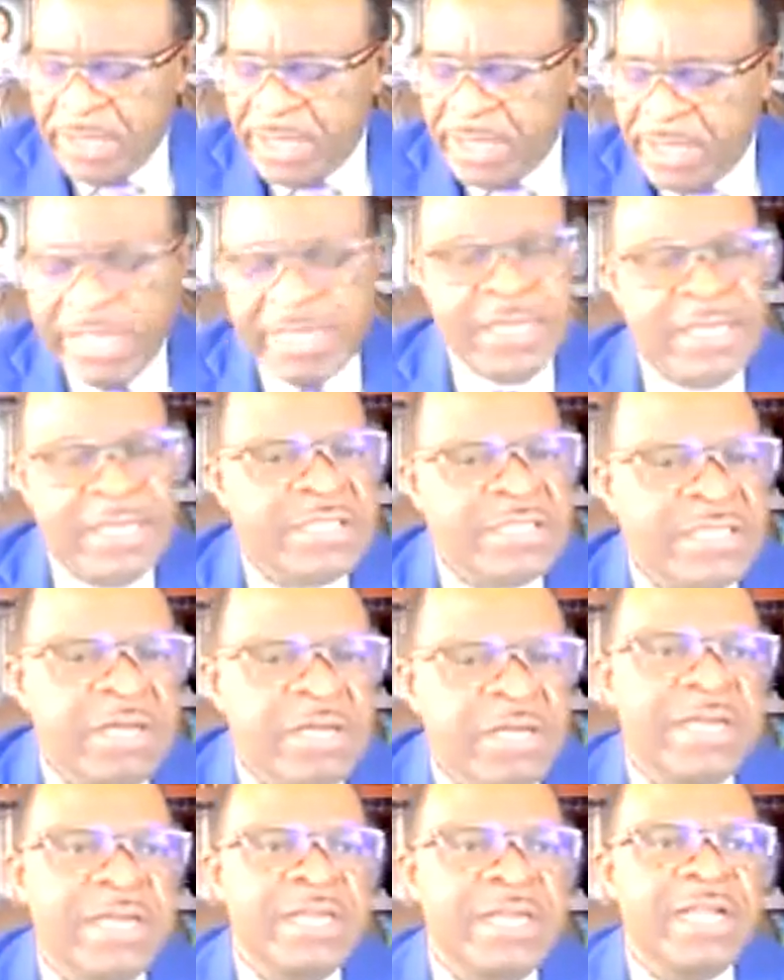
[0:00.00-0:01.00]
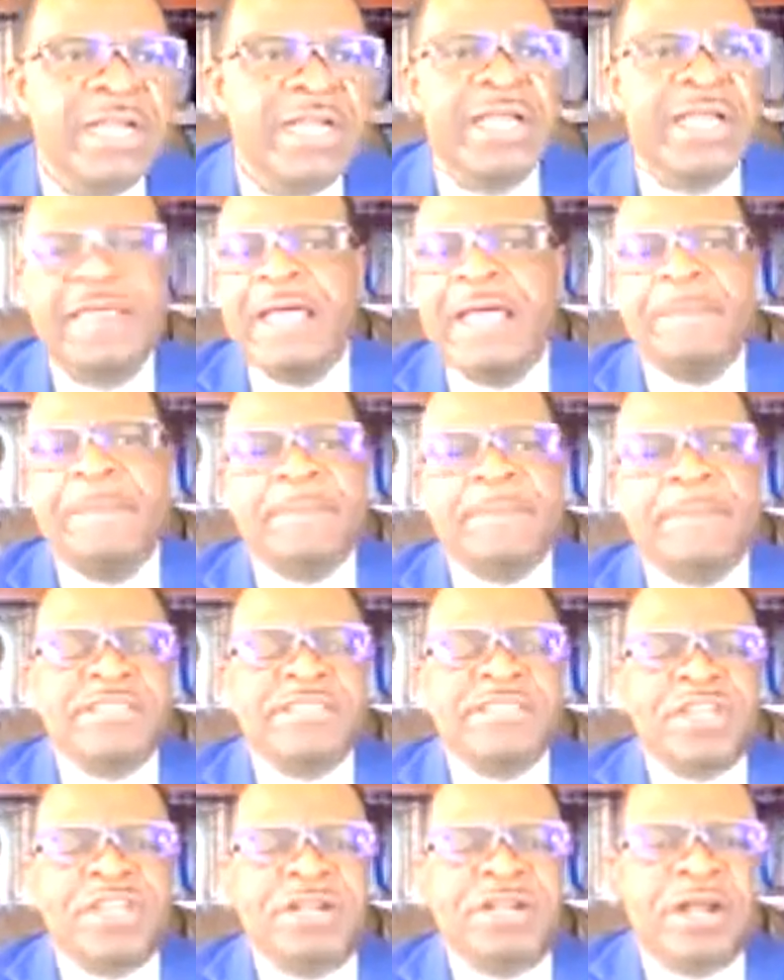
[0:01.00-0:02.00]
Then the second day, they are
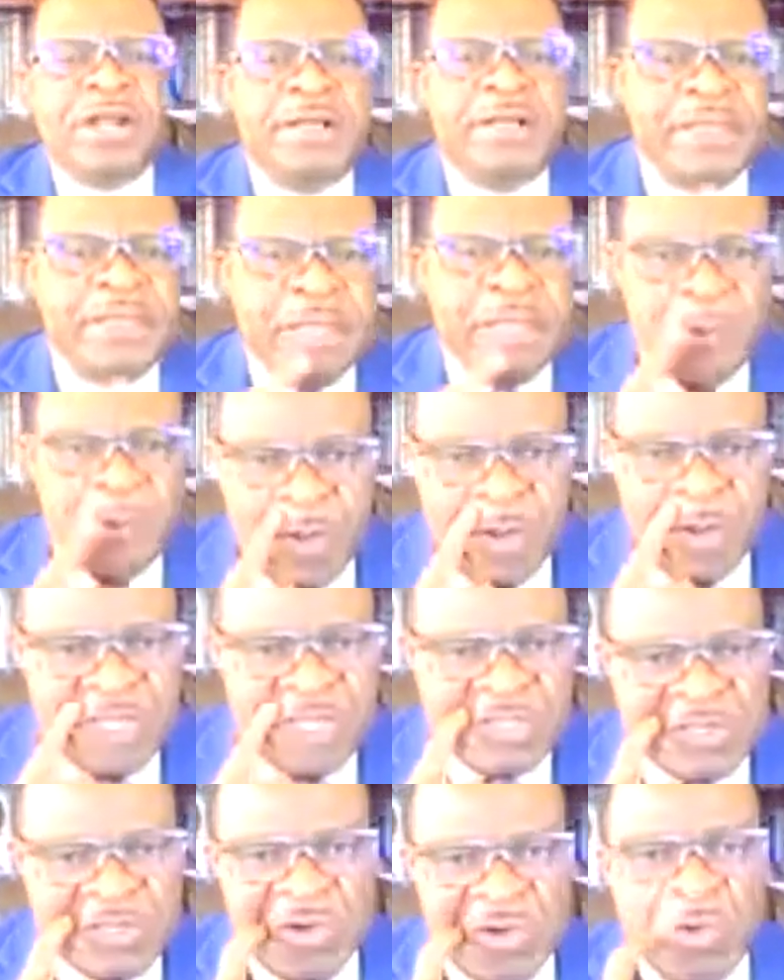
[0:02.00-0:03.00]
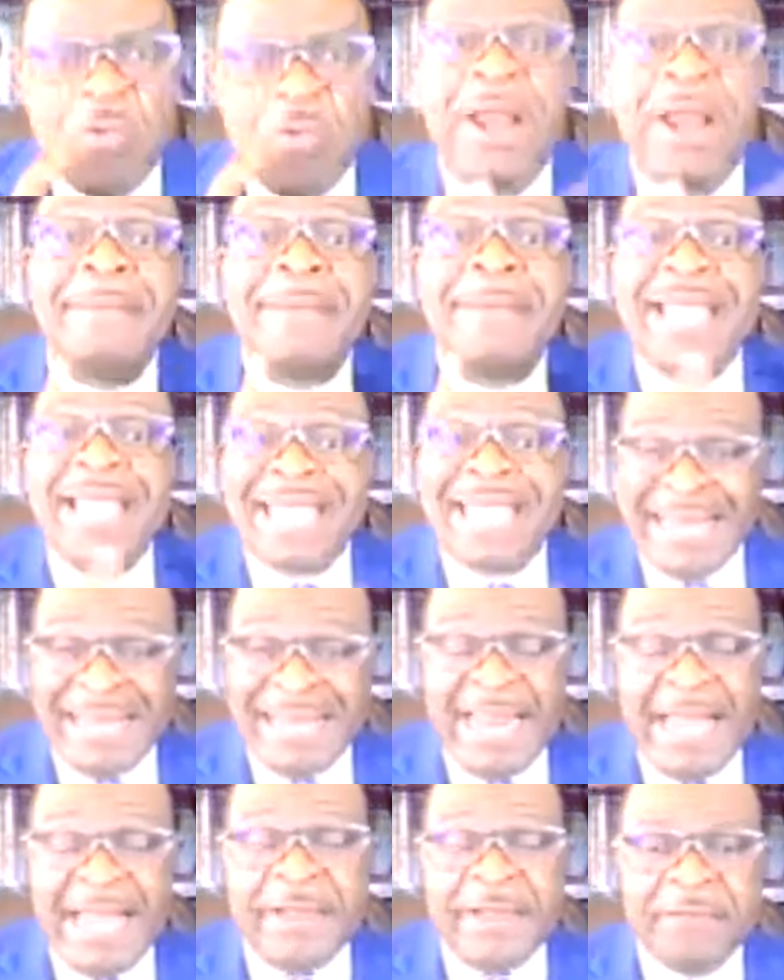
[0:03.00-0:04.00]
pacing around, they're wanting to know, when am I getting
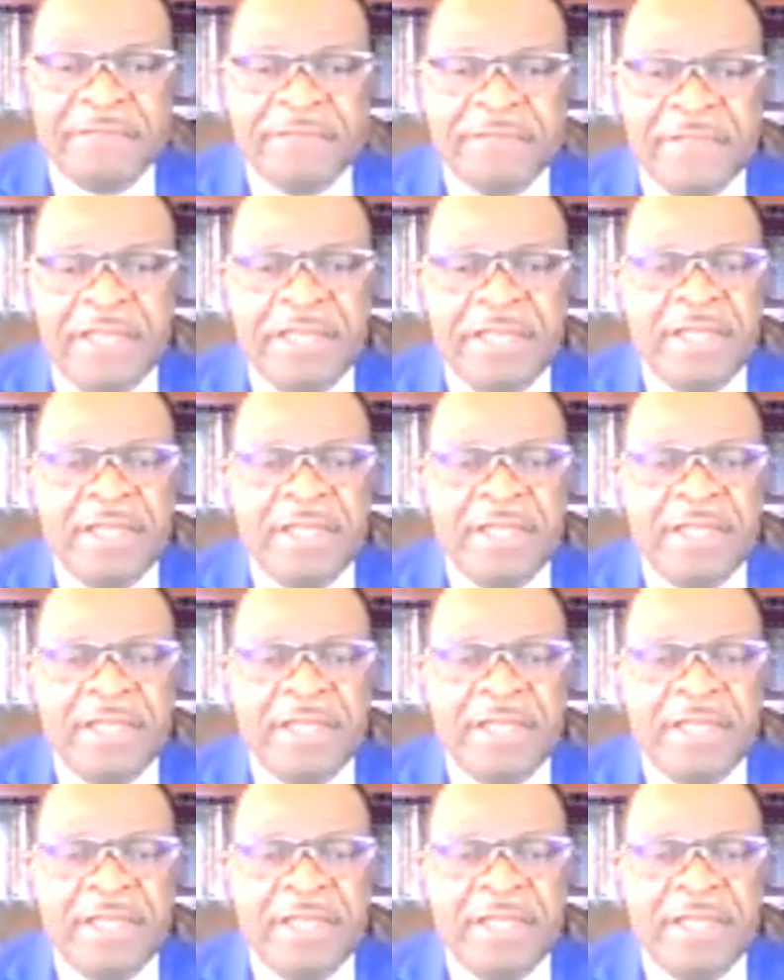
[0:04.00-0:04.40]
out of here?